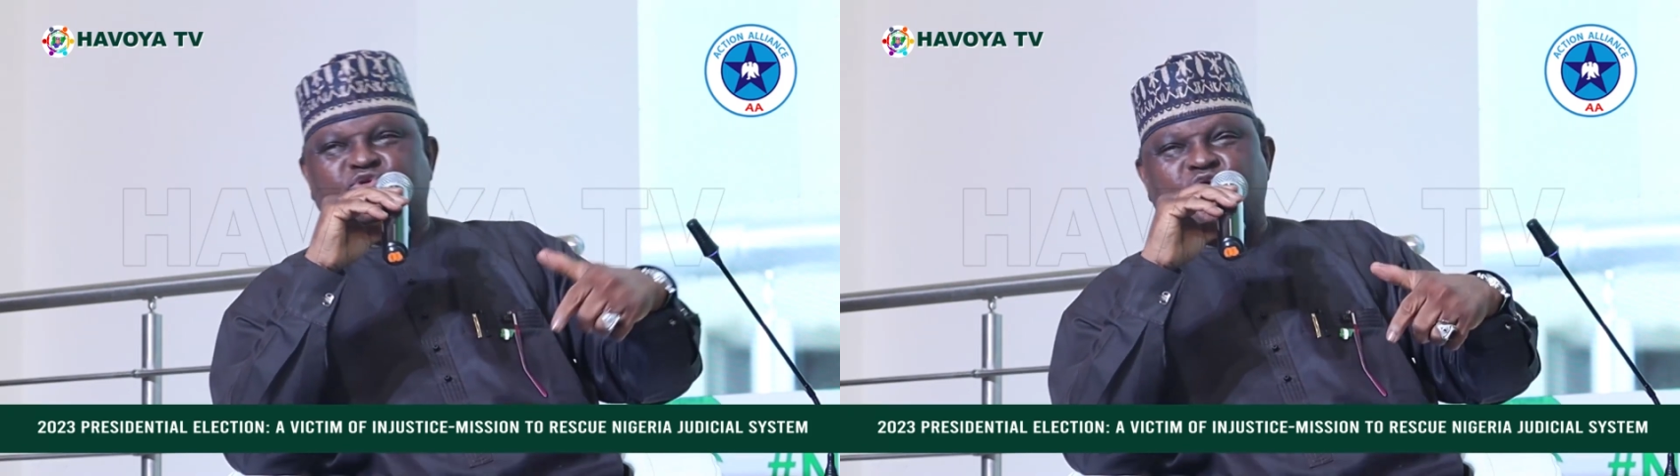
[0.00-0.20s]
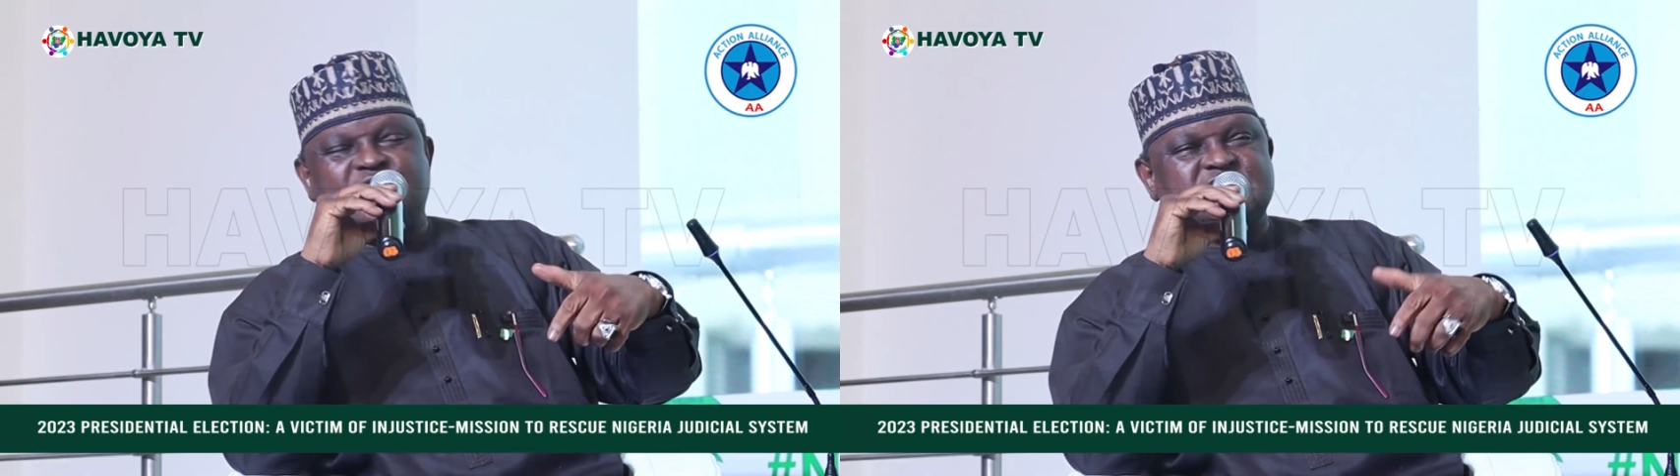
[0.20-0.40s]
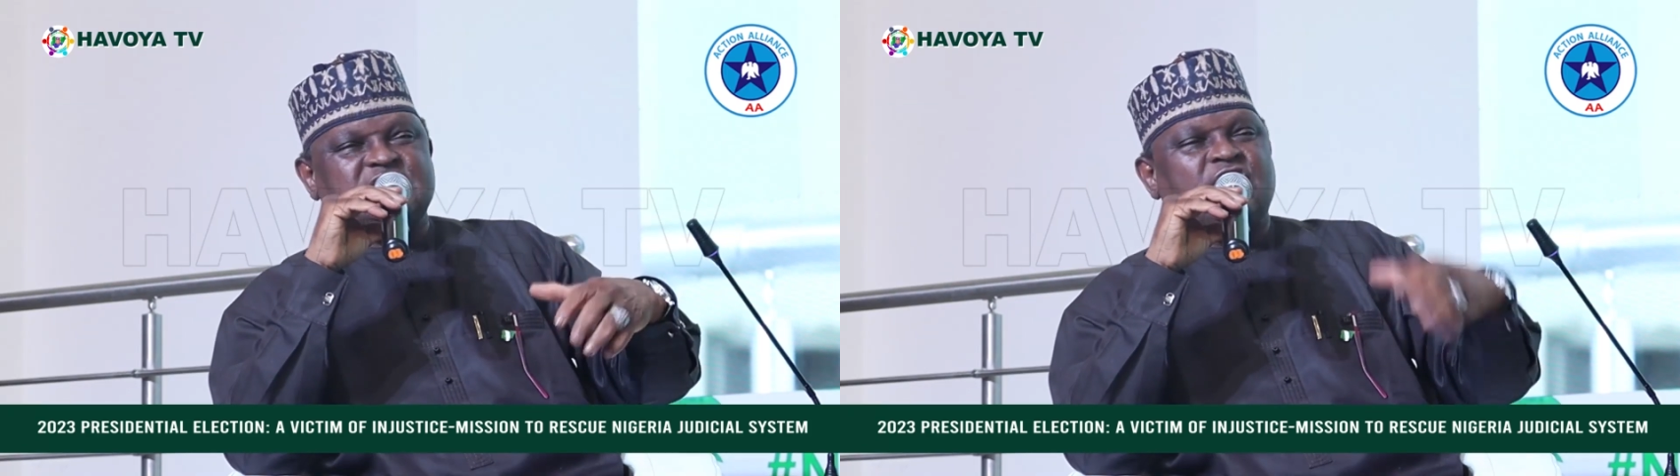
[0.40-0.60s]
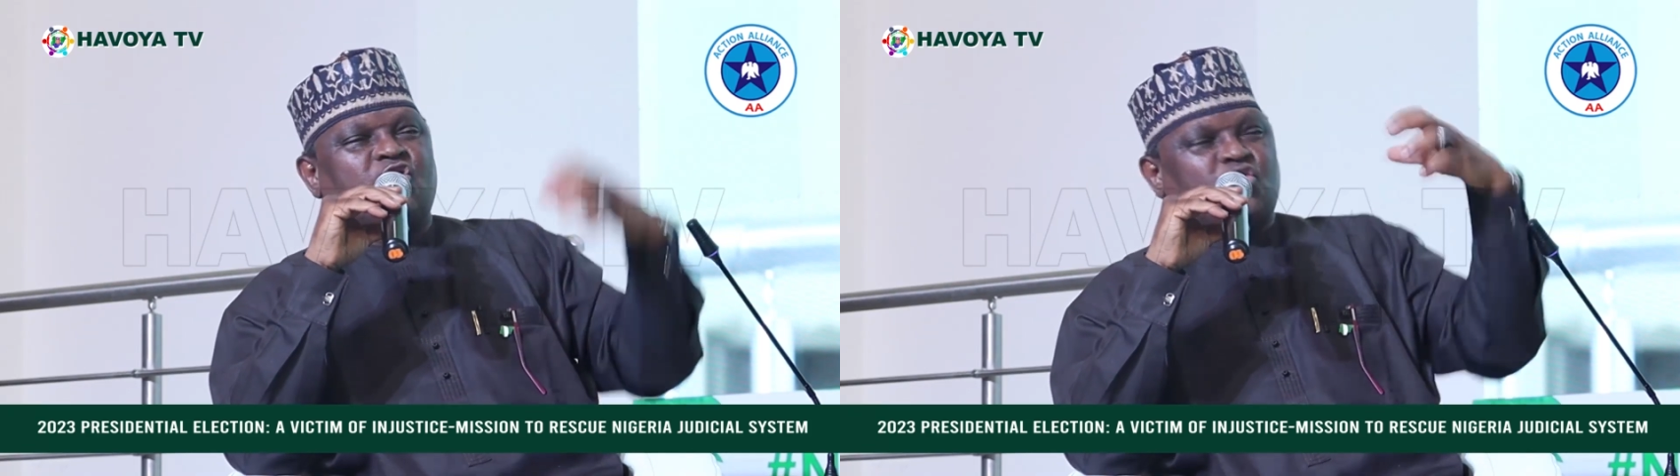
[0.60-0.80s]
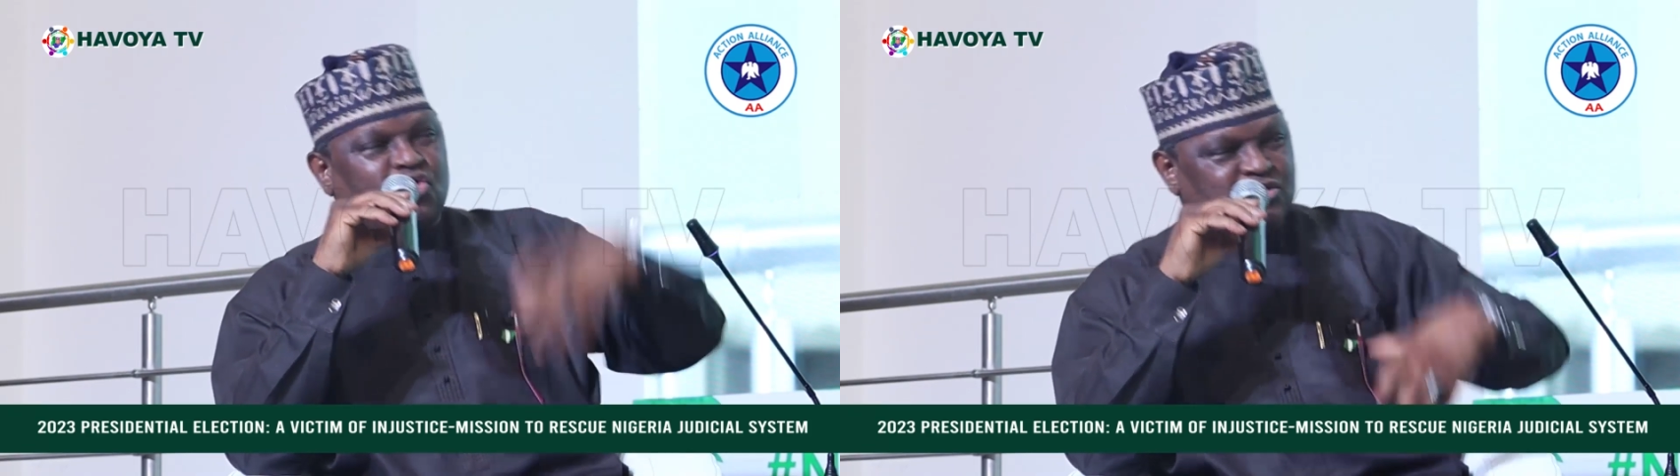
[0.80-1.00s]
lawyers
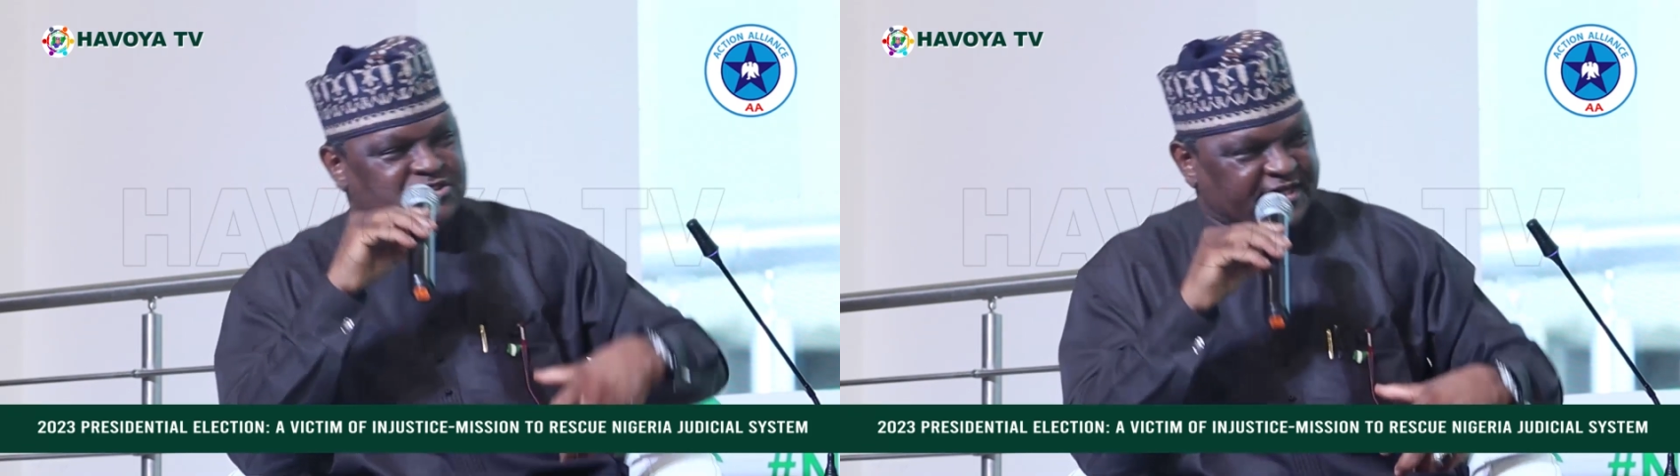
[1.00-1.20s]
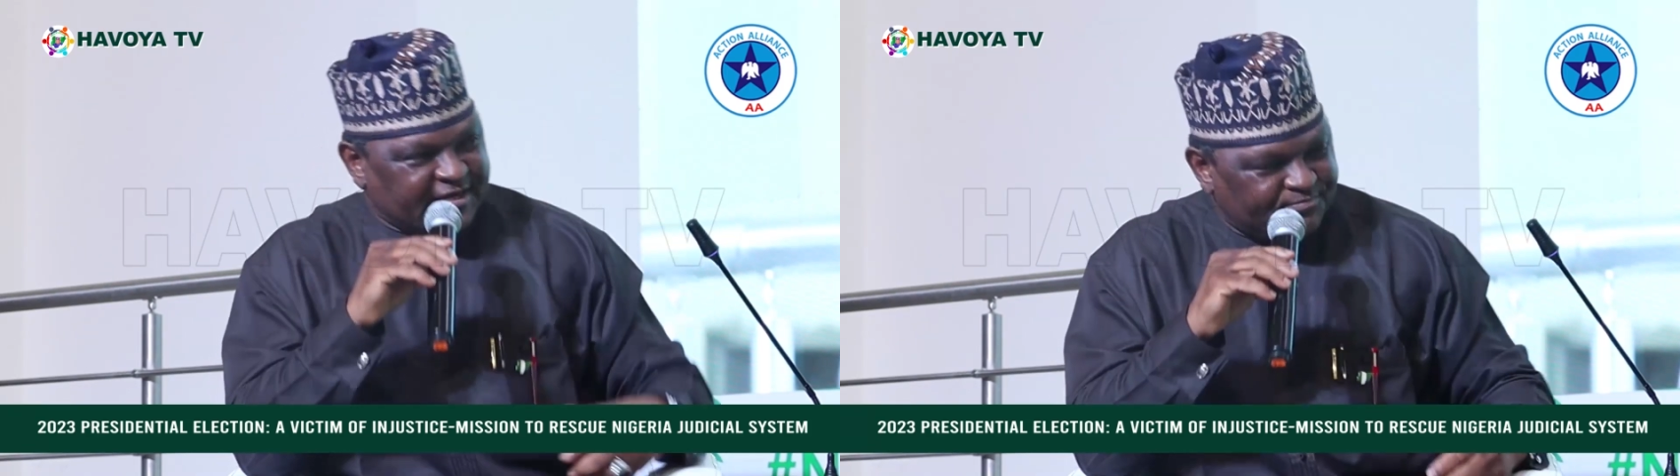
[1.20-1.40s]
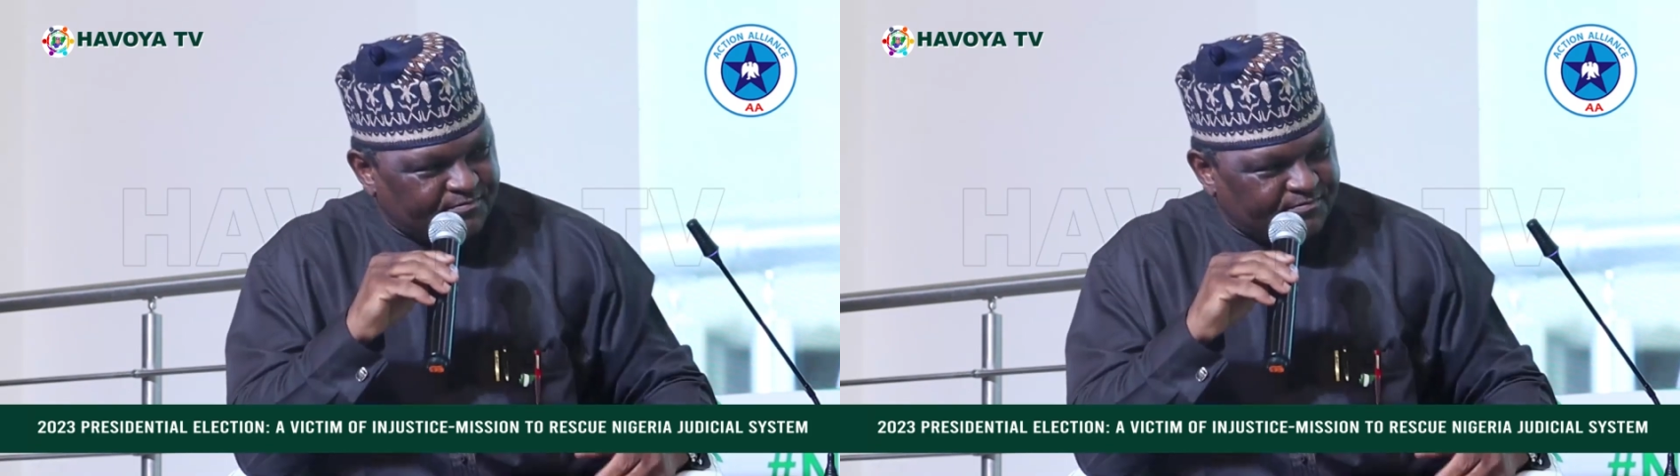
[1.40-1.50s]
closely,